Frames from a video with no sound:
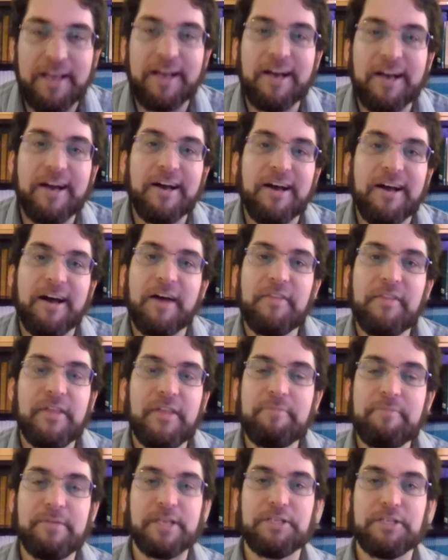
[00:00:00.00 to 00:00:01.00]
on
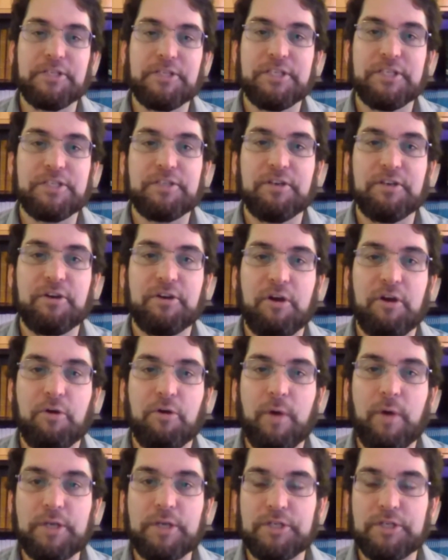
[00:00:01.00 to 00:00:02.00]
them. It's just a
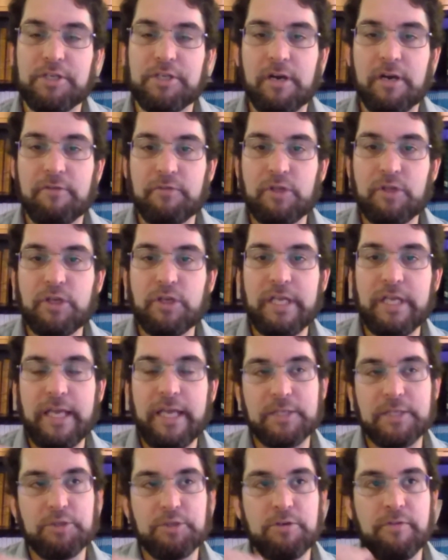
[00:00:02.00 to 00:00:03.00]
question of looking
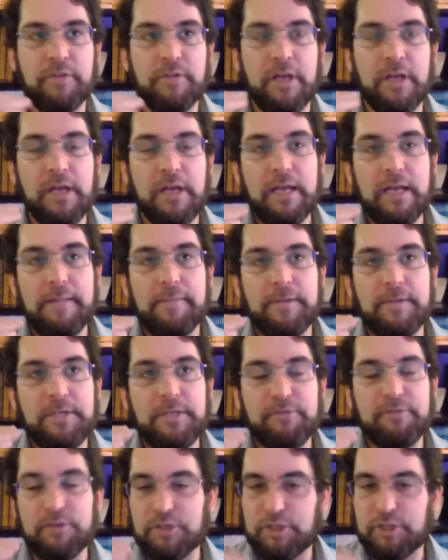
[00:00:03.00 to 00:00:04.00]
at sort of the
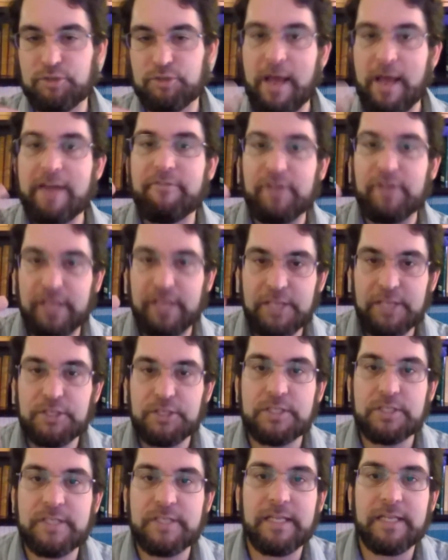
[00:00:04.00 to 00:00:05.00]
different
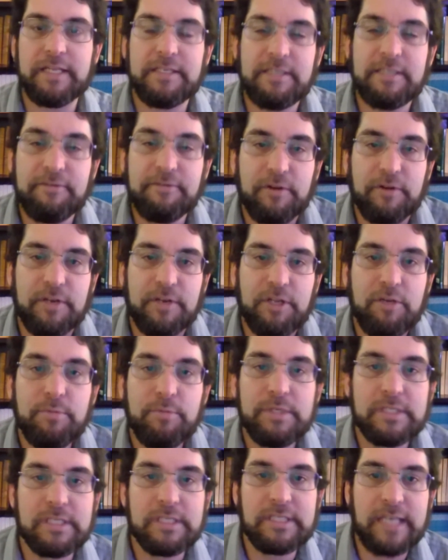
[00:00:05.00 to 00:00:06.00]
stratifications that different
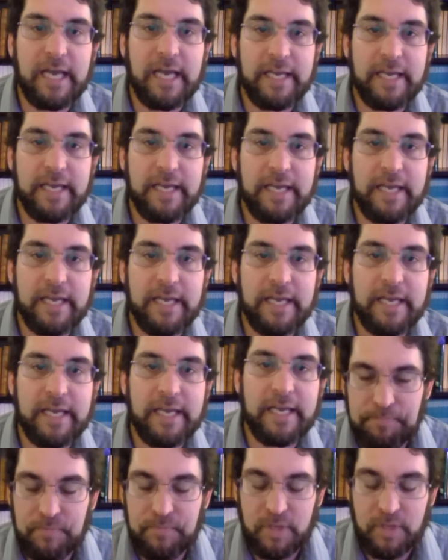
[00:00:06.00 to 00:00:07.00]
human societies
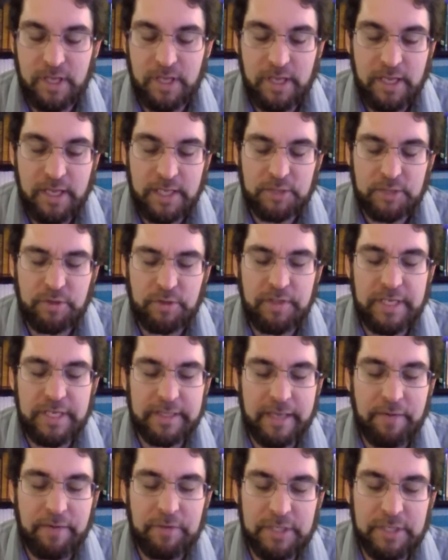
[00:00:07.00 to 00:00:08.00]
reach. So
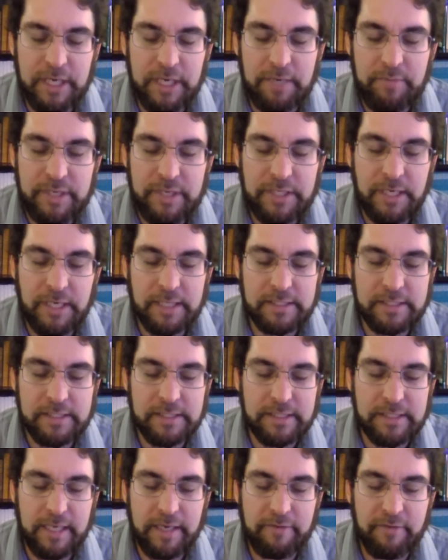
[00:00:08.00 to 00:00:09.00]
I think that would be
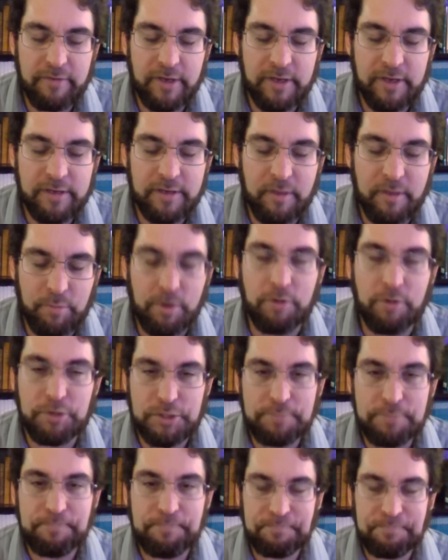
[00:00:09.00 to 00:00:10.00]
Dawson's kind of
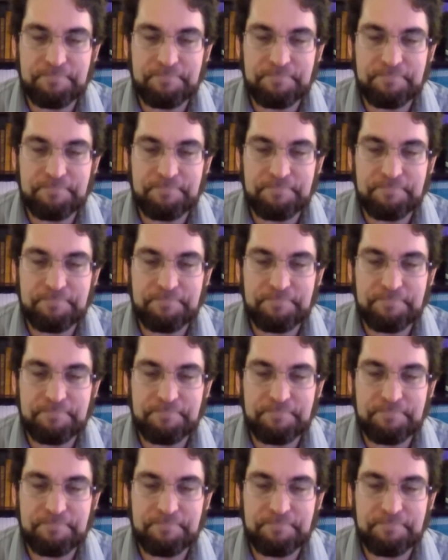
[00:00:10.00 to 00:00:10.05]
approach.